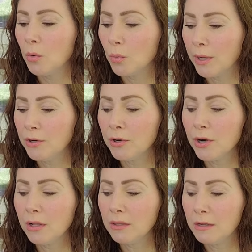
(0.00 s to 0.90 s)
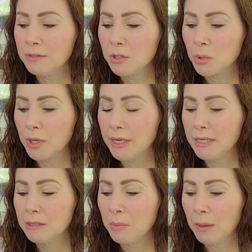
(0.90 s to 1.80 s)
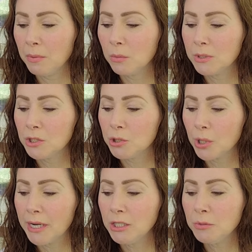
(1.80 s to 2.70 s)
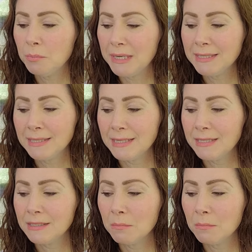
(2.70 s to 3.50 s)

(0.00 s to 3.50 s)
rendered love story is peppered with strange beasties,